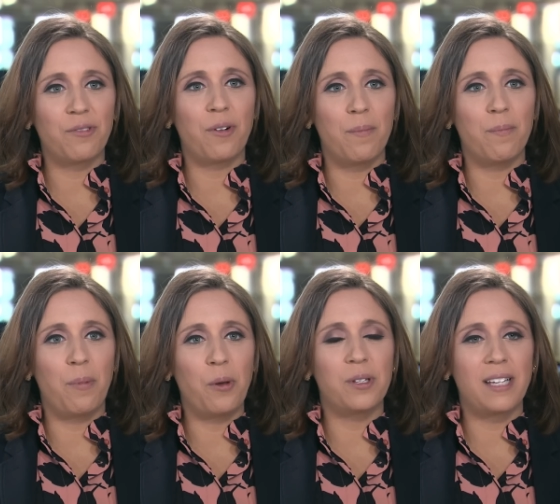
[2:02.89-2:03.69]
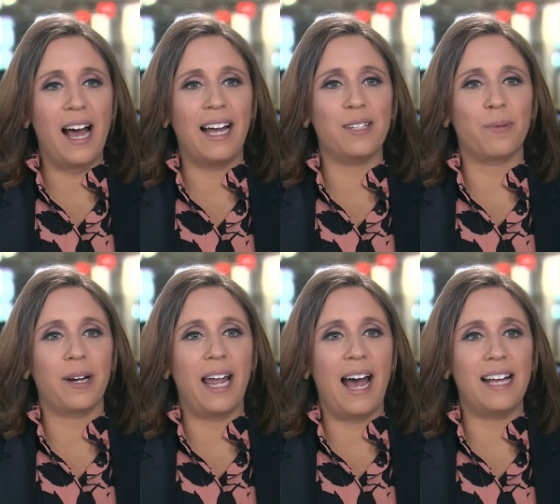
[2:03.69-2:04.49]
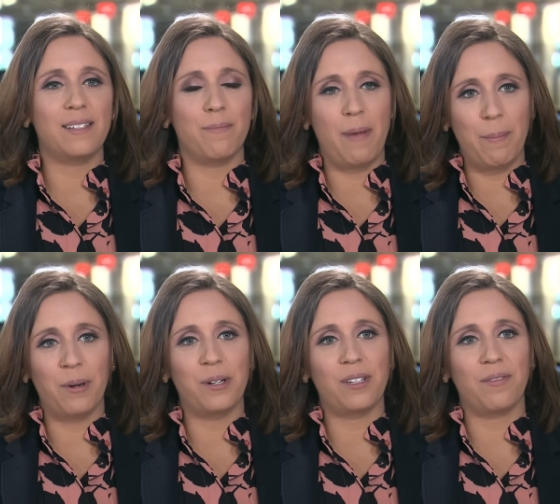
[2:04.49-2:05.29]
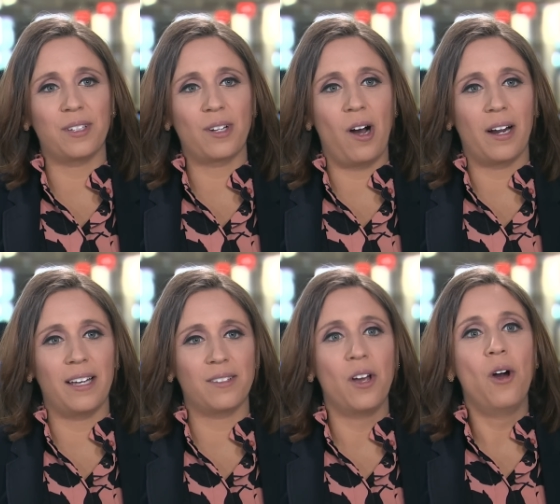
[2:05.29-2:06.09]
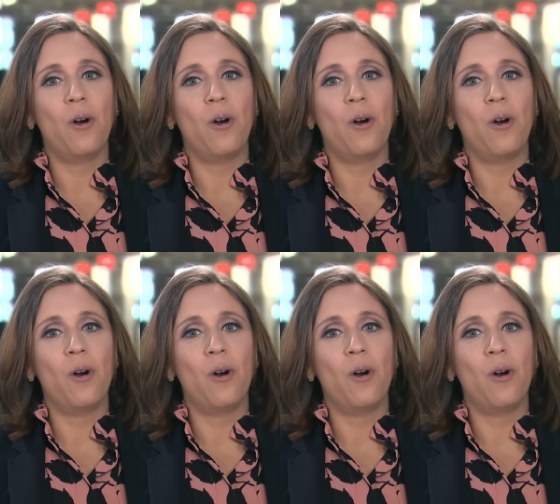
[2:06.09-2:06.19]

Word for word: from both sides, where he has members of his caucus